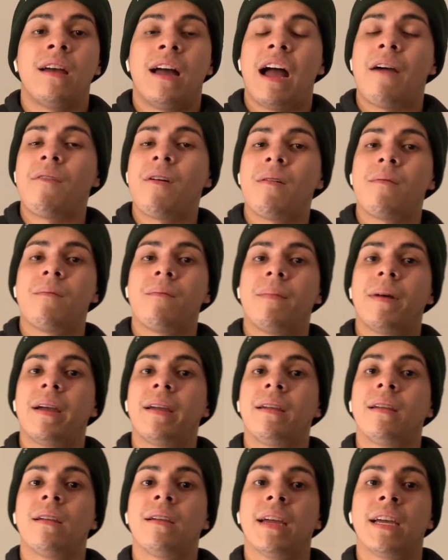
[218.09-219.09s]
I want
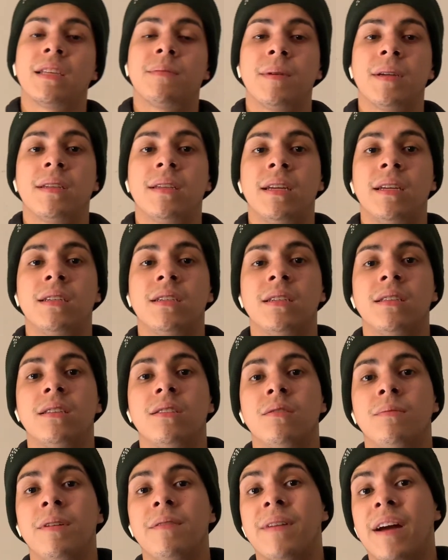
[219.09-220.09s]
my expectations
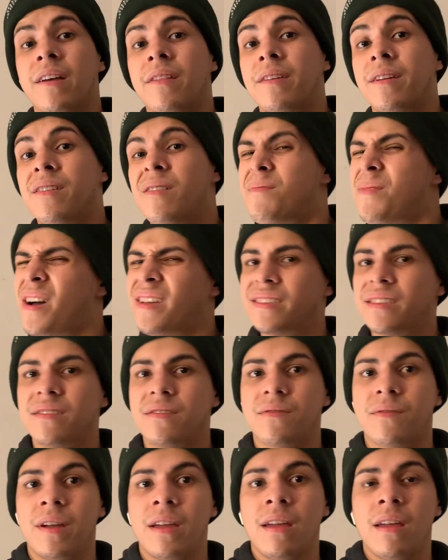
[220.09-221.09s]
to be violated in a
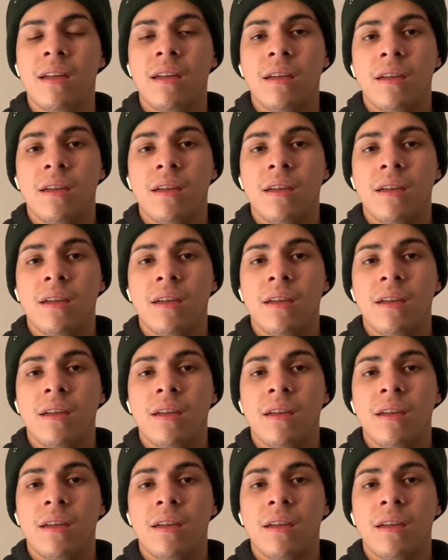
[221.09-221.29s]
positive way.